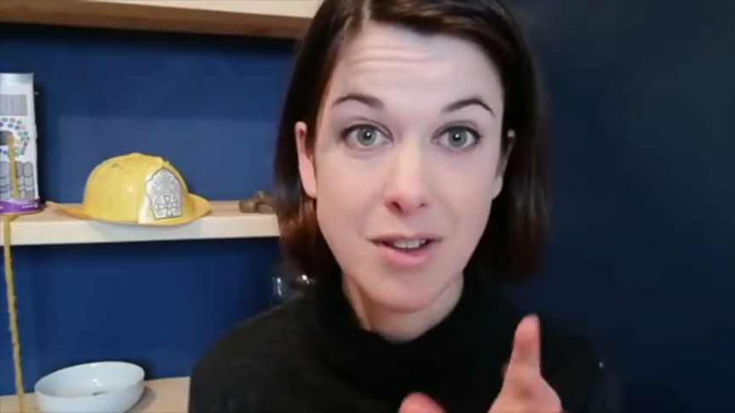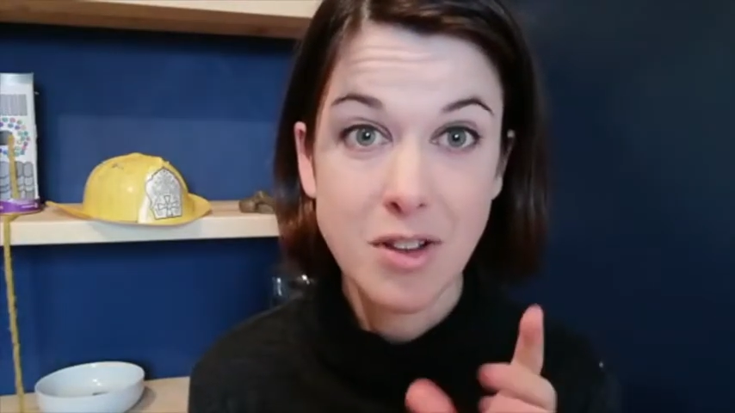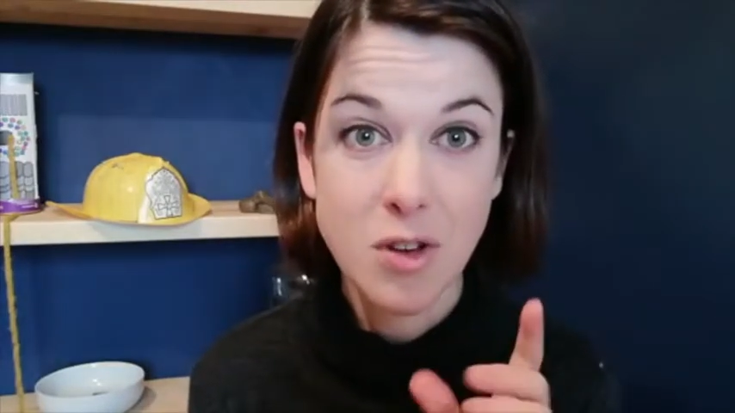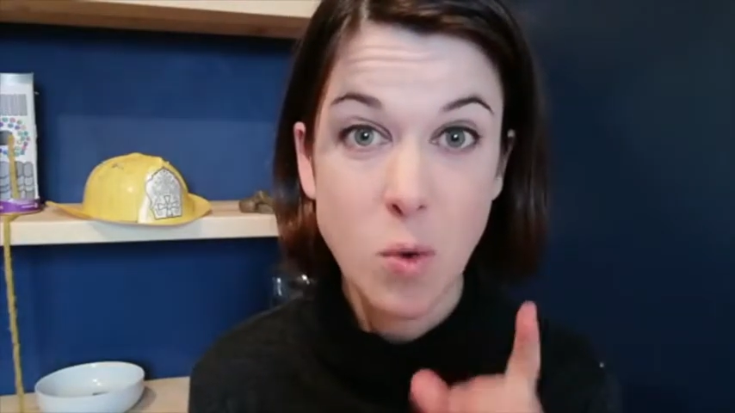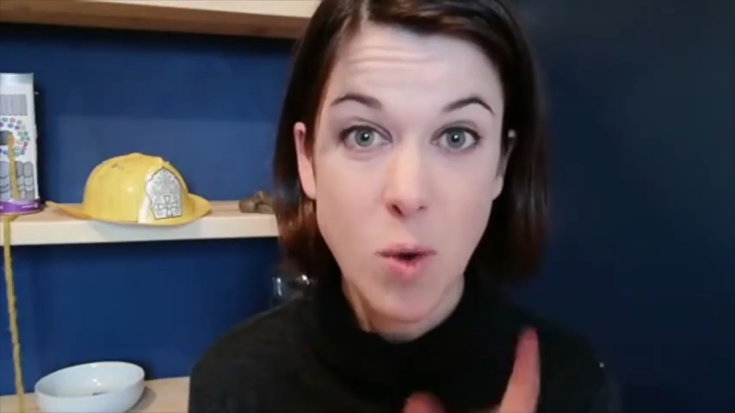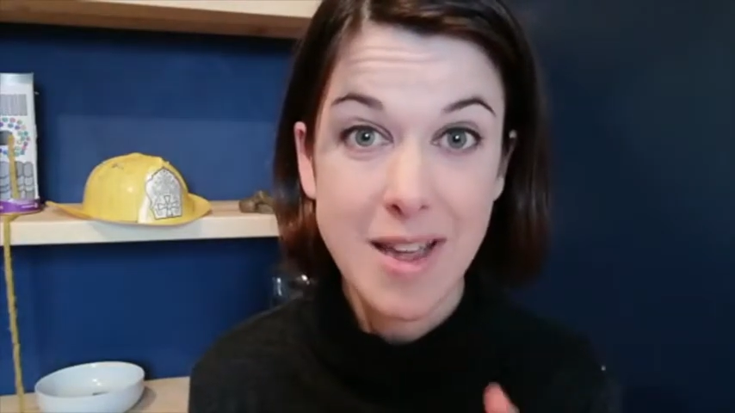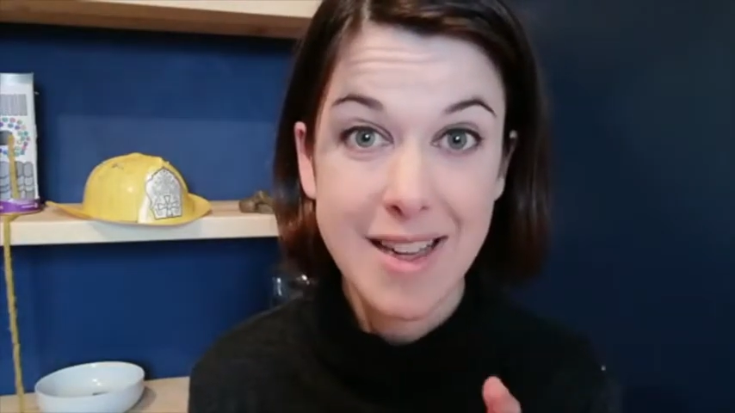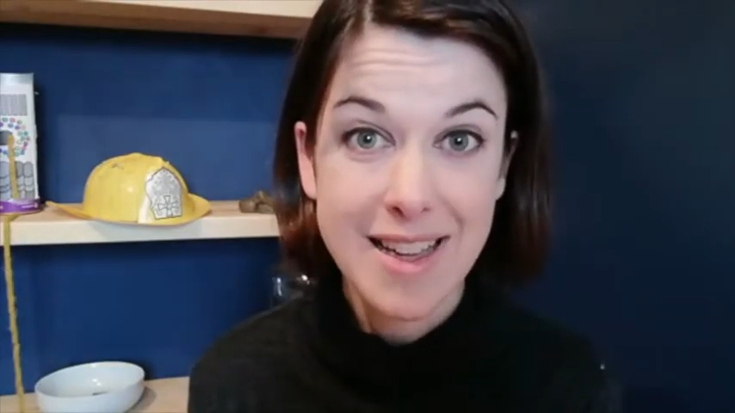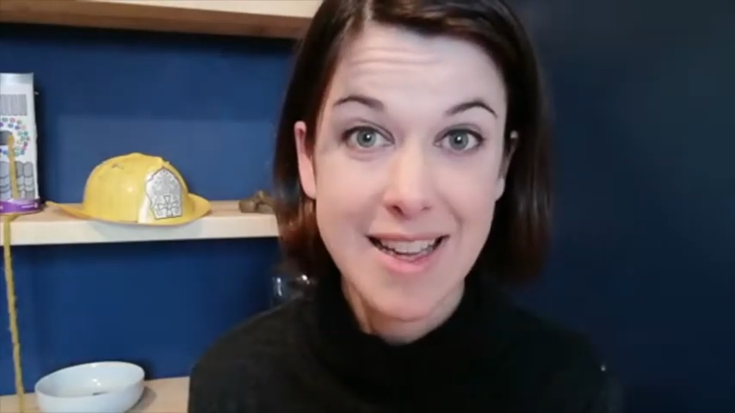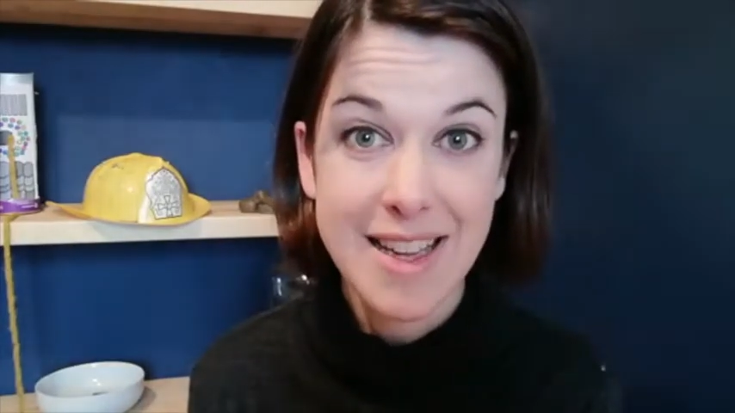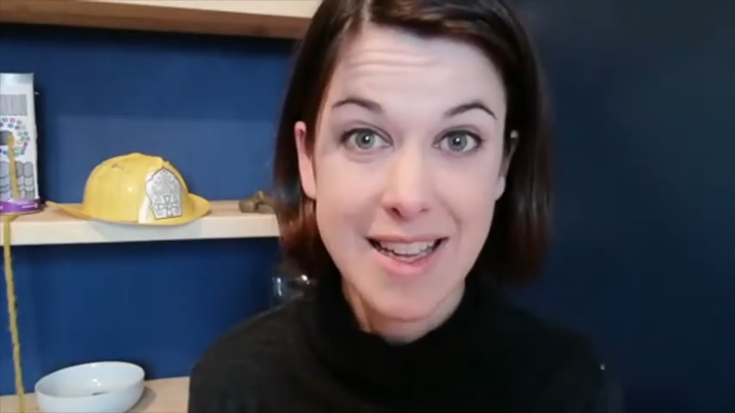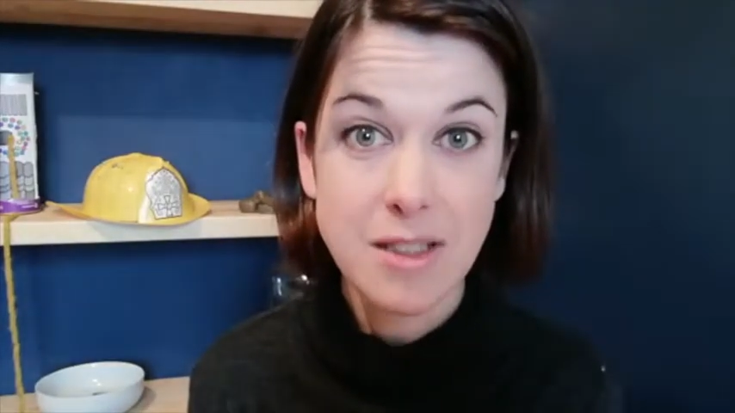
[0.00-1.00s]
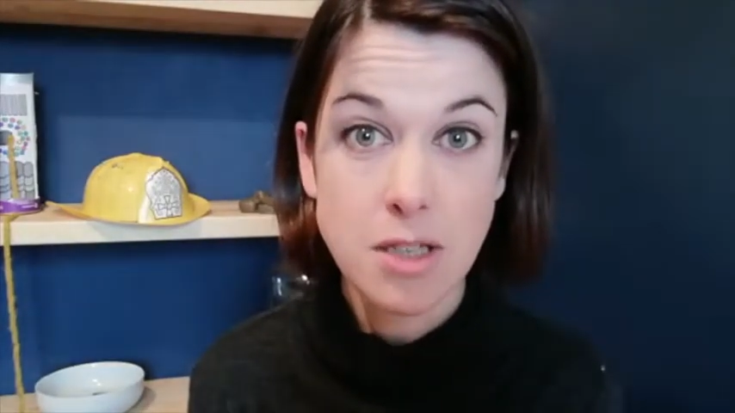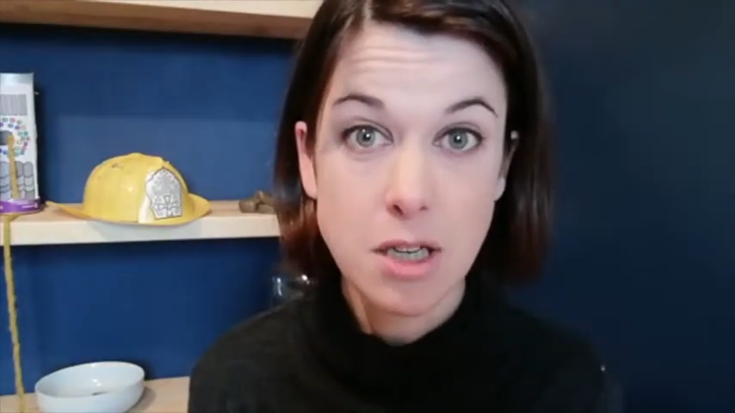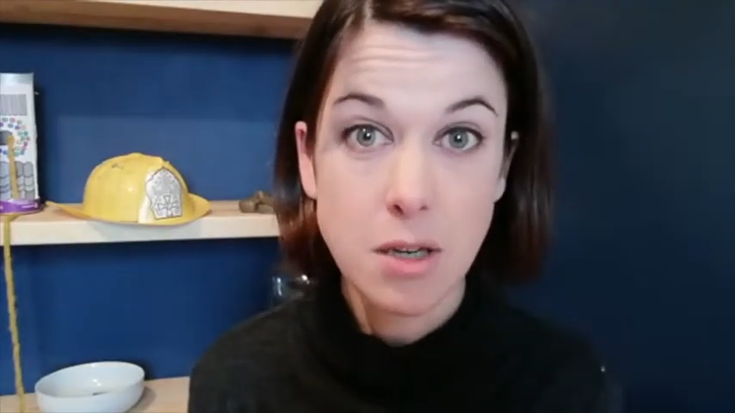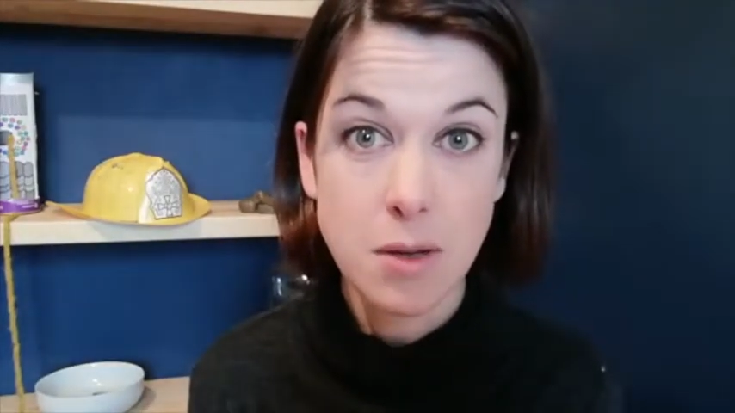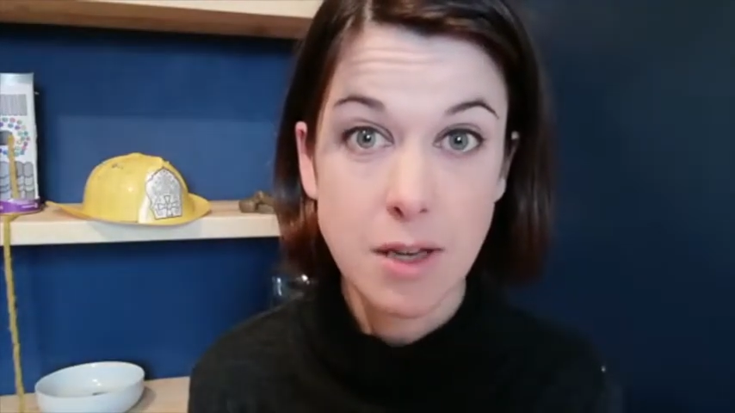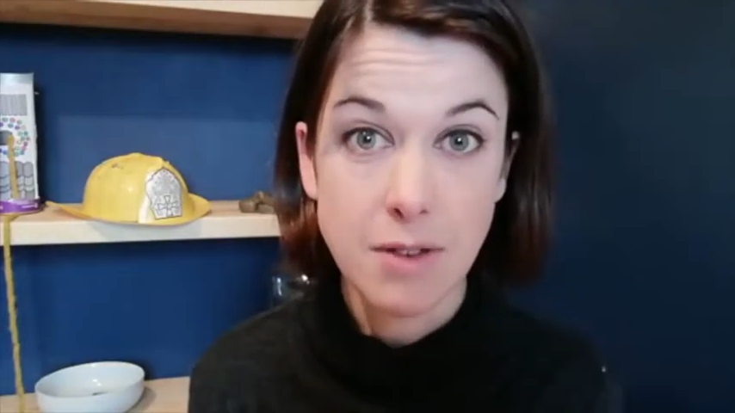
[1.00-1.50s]
quite clingy
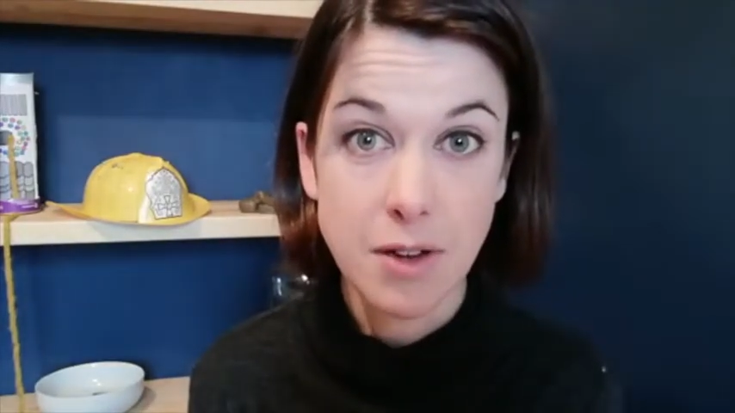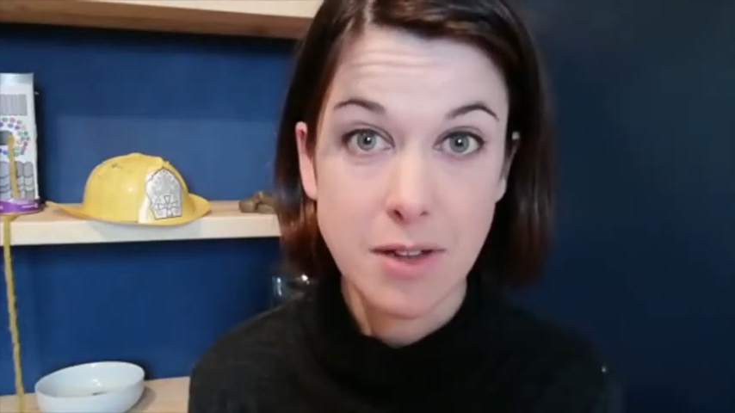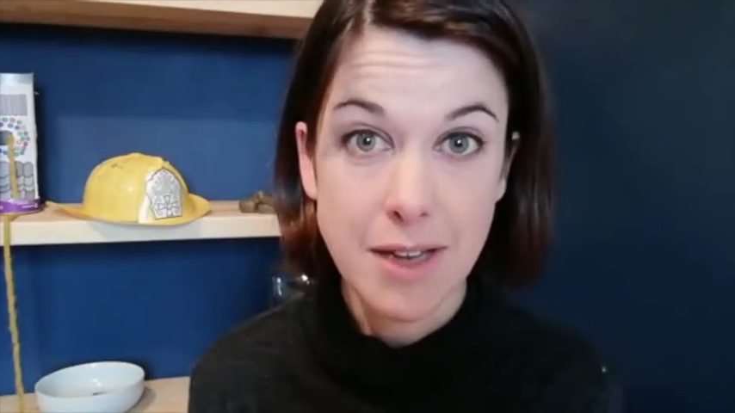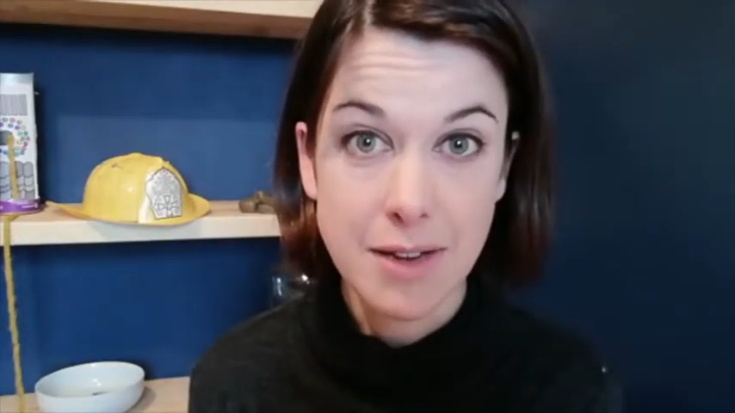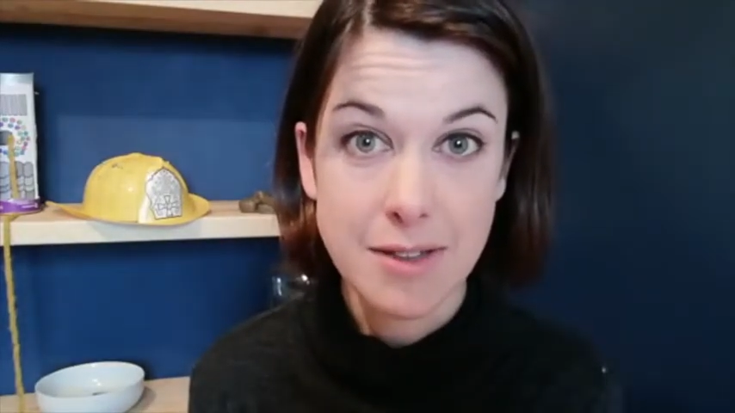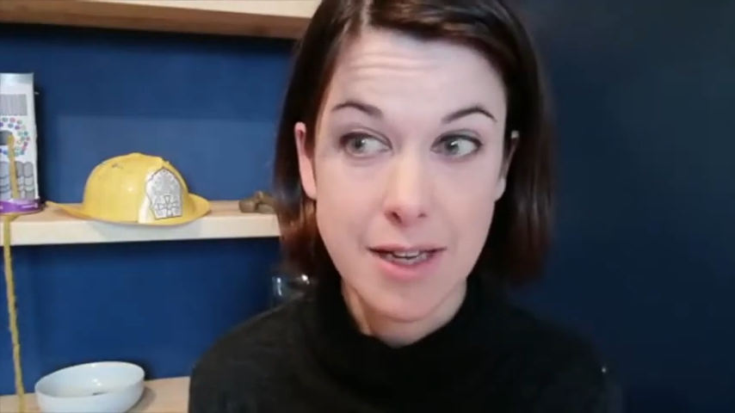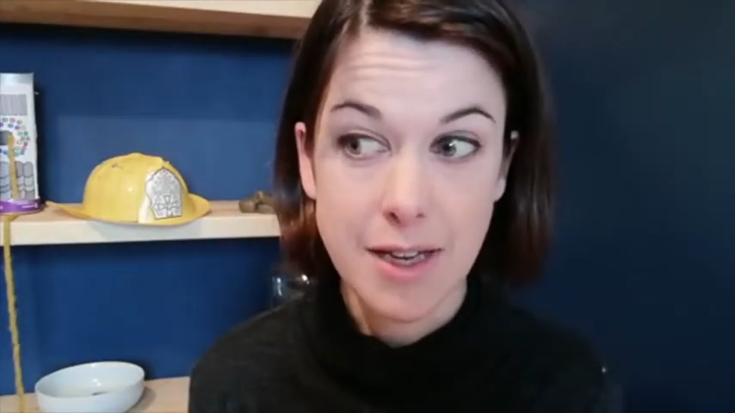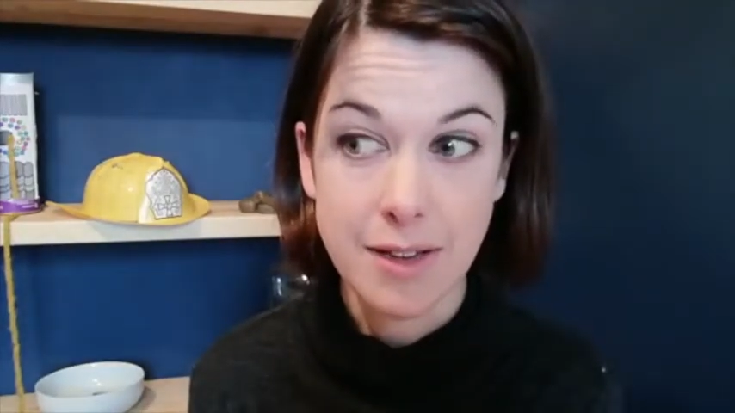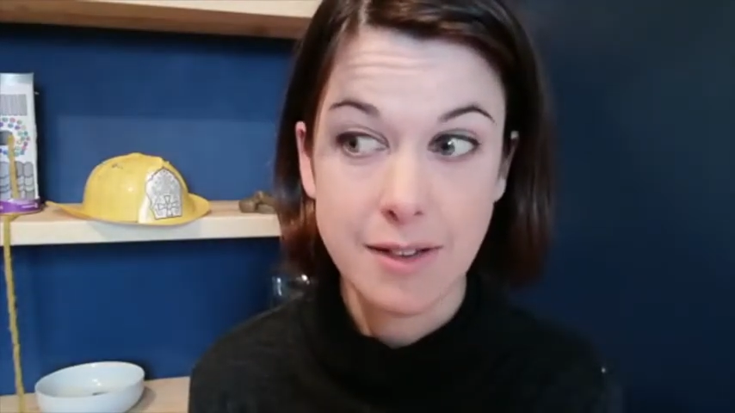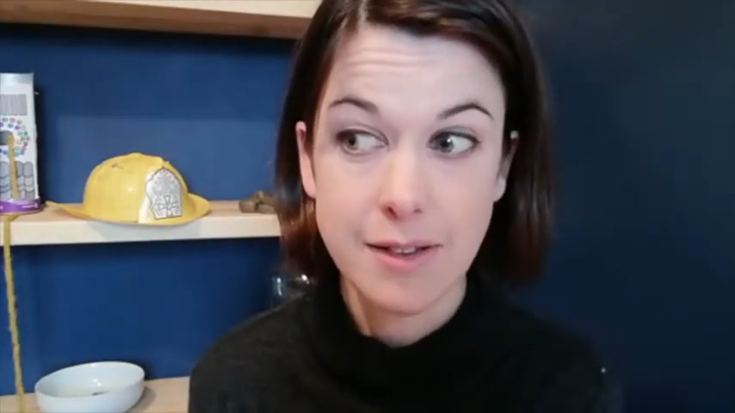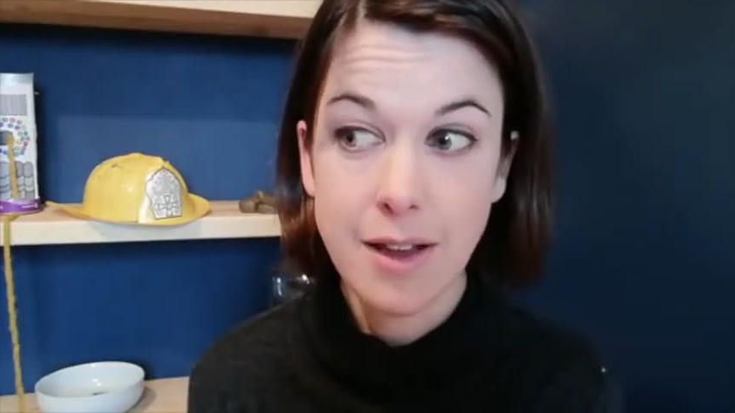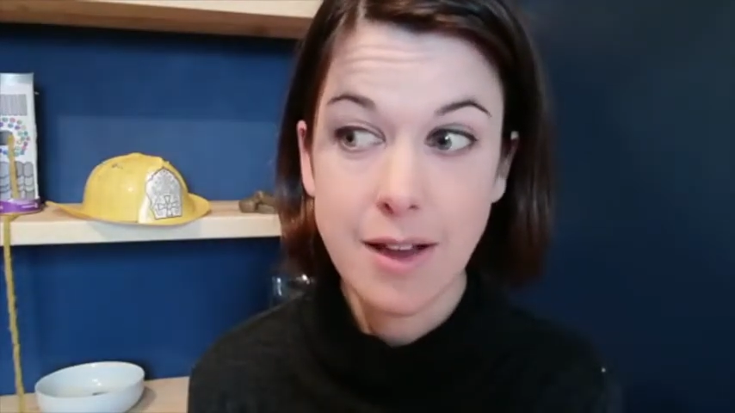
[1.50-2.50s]
2-year-old downstairs.